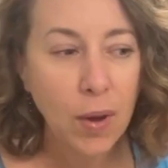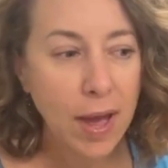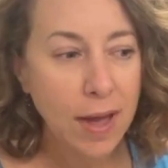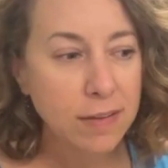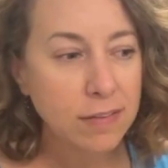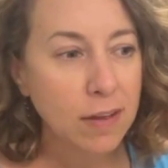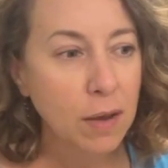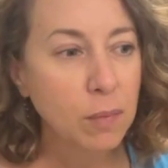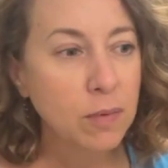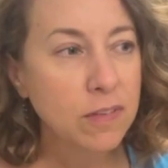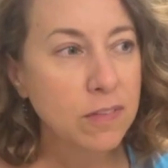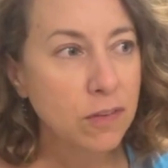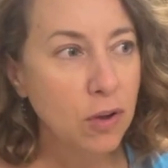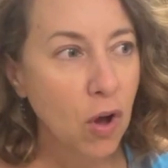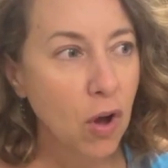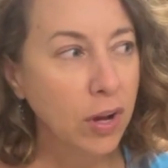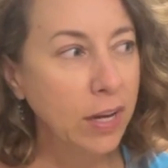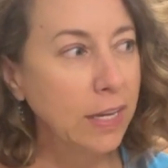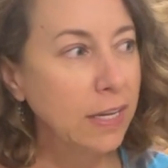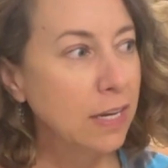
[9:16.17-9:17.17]
as I was
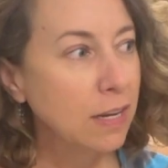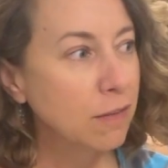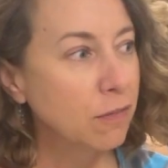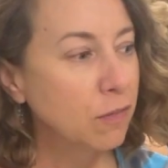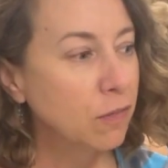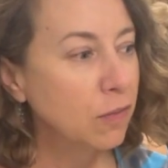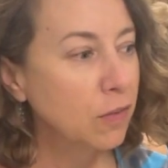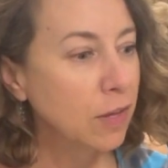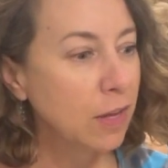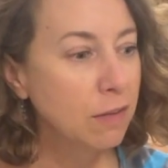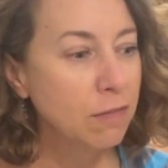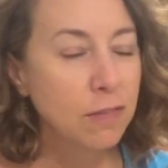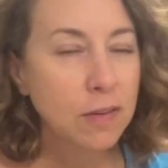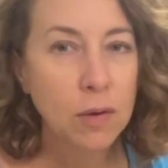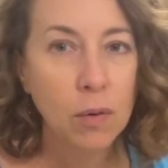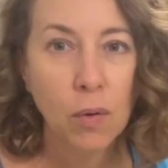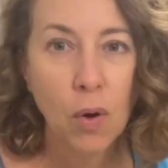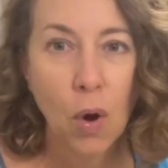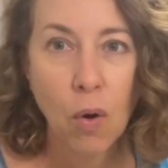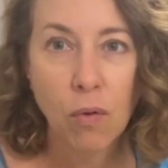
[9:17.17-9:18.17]
talking, if
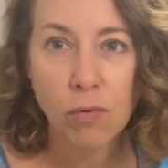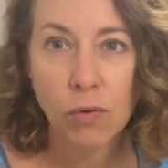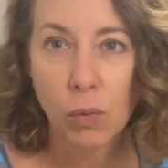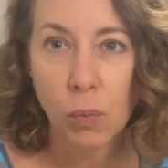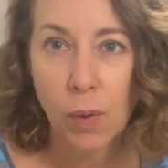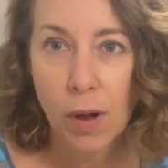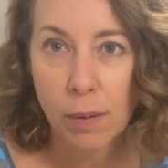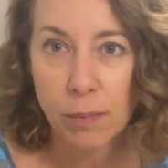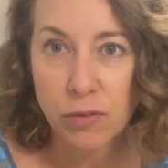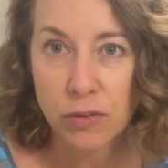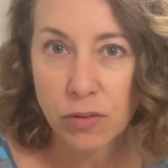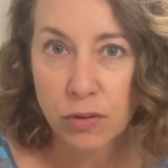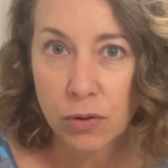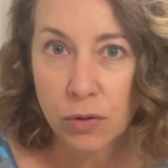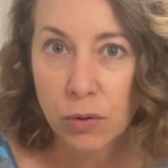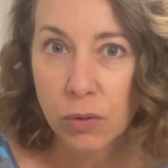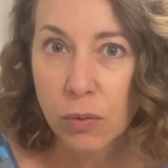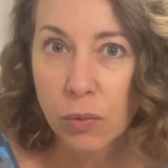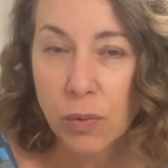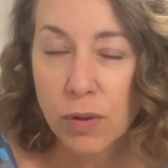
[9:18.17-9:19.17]
it overwhelmed
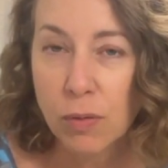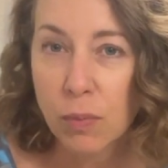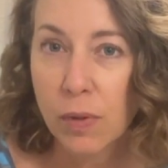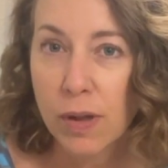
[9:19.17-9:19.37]
you with